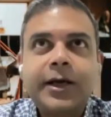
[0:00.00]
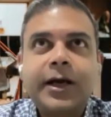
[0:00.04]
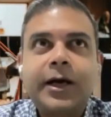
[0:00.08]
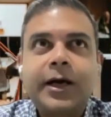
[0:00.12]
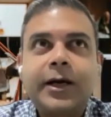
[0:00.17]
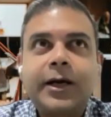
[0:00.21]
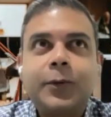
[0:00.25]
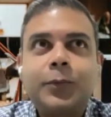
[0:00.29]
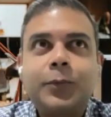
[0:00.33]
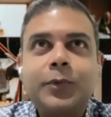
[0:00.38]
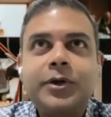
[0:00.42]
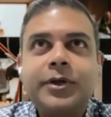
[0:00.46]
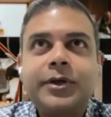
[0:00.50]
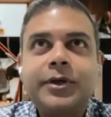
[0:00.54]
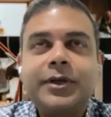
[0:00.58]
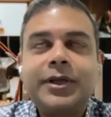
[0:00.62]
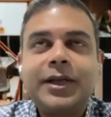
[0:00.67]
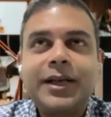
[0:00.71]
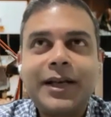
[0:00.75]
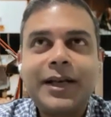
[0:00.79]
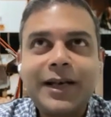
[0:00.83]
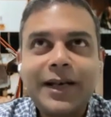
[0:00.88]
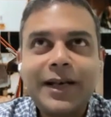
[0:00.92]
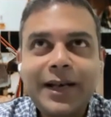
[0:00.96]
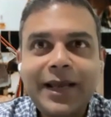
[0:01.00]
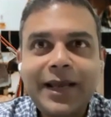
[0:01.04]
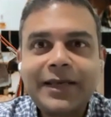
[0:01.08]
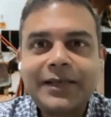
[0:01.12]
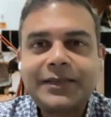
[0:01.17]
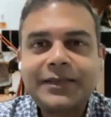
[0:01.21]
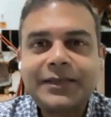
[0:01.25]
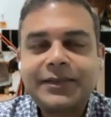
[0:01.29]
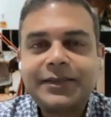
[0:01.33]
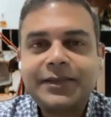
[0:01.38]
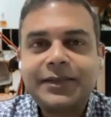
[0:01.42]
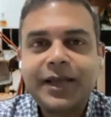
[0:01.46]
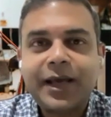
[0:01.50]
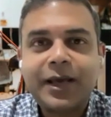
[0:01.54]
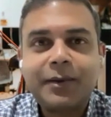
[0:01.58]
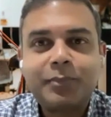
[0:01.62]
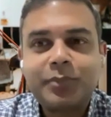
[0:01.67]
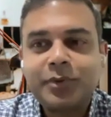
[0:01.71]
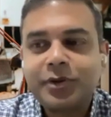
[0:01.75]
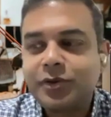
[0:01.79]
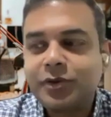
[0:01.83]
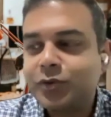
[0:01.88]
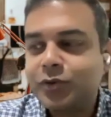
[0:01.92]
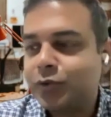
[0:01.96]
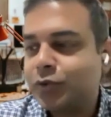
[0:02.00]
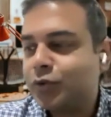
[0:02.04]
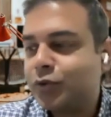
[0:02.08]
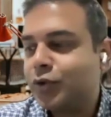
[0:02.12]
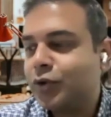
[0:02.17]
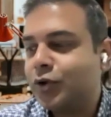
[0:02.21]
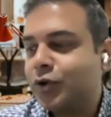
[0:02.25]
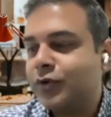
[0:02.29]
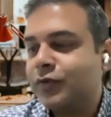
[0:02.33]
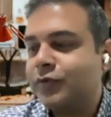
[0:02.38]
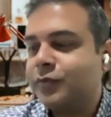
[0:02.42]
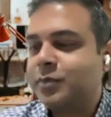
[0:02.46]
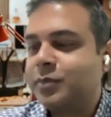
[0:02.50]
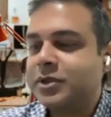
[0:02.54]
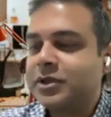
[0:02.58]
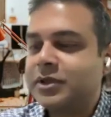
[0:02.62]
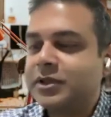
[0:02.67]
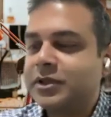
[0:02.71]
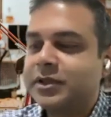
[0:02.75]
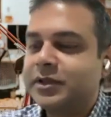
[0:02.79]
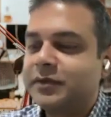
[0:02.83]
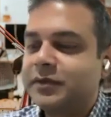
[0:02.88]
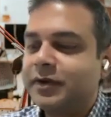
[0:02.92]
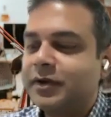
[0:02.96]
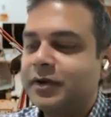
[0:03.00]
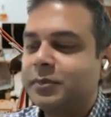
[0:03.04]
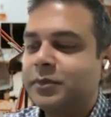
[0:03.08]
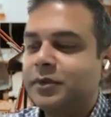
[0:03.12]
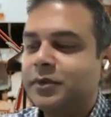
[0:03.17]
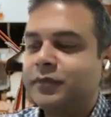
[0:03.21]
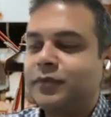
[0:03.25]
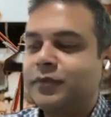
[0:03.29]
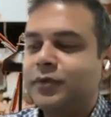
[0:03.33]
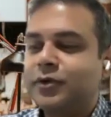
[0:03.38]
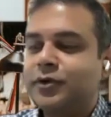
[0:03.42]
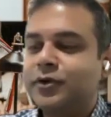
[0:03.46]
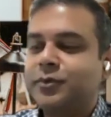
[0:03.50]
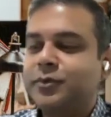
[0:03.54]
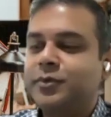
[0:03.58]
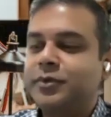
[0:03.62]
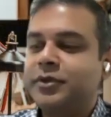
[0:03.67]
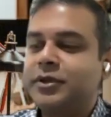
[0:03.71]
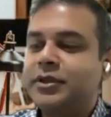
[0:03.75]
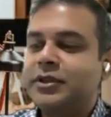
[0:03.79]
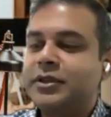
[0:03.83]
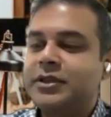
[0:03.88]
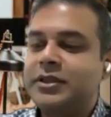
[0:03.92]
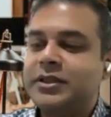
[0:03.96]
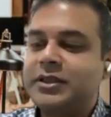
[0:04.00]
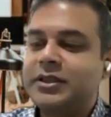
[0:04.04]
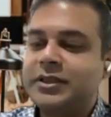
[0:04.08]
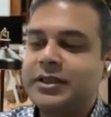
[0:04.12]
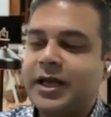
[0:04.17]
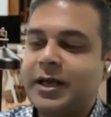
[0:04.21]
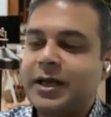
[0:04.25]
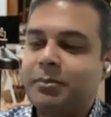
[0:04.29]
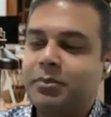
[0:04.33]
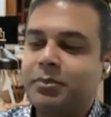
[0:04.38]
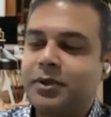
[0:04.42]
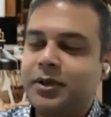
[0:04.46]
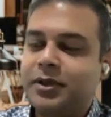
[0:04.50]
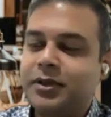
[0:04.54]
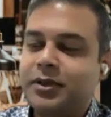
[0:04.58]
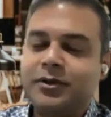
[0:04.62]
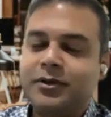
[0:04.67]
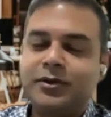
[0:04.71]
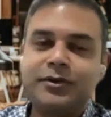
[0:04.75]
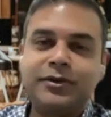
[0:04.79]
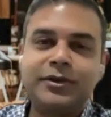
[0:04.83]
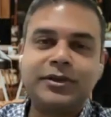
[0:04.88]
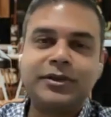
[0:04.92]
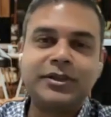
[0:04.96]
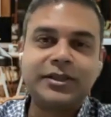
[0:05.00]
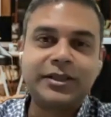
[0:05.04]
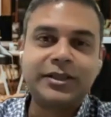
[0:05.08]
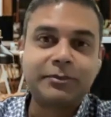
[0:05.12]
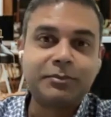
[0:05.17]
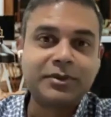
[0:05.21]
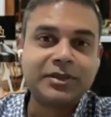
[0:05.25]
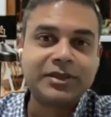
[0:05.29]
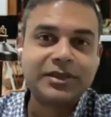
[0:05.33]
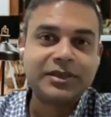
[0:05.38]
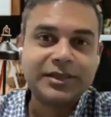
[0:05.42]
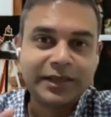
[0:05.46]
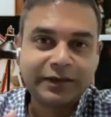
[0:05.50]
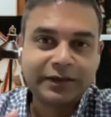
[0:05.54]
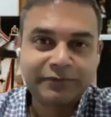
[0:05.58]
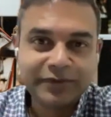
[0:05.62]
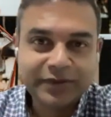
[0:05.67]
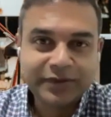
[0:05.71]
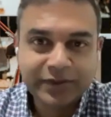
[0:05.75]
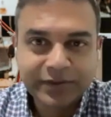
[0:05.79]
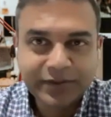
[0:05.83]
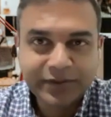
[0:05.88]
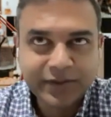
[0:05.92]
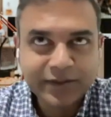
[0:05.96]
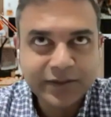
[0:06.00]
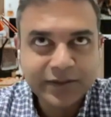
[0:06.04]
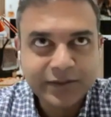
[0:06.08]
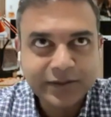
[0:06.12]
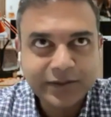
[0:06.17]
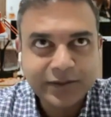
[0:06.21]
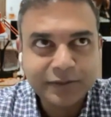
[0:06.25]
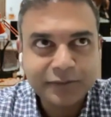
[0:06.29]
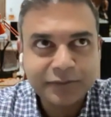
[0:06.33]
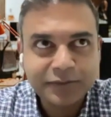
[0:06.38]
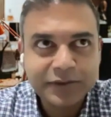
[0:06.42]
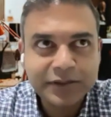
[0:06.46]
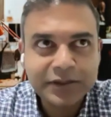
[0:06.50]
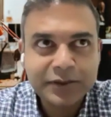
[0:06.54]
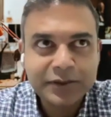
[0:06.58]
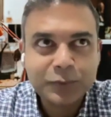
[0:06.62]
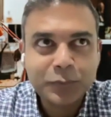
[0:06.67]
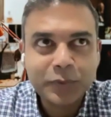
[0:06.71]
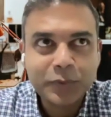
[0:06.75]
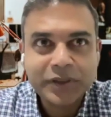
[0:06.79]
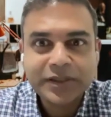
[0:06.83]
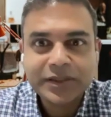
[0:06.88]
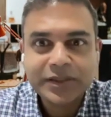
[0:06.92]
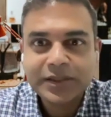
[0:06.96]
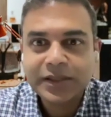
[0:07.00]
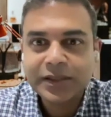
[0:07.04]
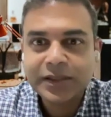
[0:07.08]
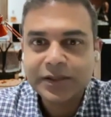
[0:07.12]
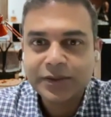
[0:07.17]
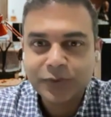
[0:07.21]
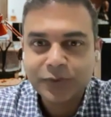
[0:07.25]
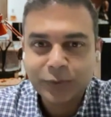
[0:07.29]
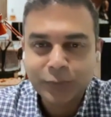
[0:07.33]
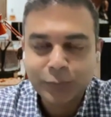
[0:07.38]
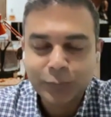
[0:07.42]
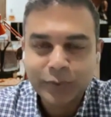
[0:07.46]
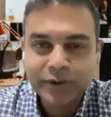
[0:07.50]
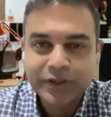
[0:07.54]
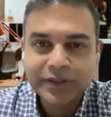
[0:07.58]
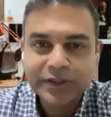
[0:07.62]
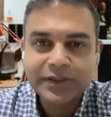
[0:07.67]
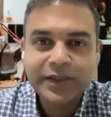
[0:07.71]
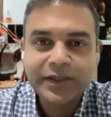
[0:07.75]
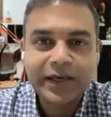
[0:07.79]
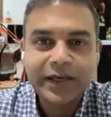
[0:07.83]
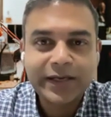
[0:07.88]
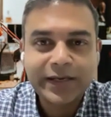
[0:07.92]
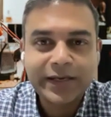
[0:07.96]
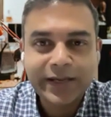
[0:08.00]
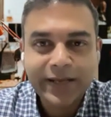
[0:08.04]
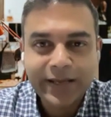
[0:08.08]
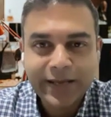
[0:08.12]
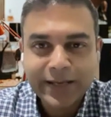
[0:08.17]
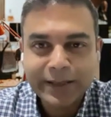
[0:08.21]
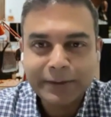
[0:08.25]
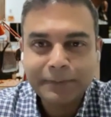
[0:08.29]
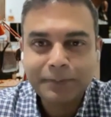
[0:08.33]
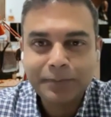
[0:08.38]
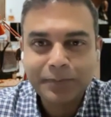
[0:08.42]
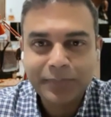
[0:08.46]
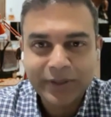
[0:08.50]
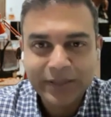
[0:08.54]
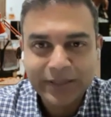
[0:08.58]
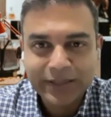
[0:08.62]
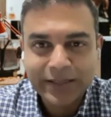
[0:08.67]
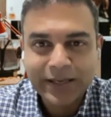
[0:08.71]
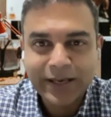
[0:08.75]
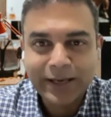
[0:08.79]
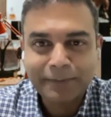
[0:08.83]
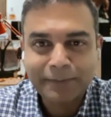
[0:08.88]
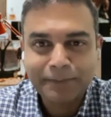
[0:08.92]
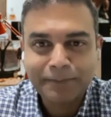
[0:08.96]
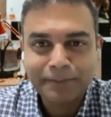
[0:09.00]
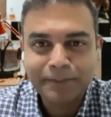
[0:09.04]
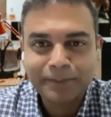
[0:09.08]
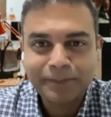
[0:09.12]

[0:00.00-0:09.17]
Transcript: Our next episode of Personal Development for Entrepreneurs is happening on December 7th. It's the first Wednesday, as always, at 8 p.m.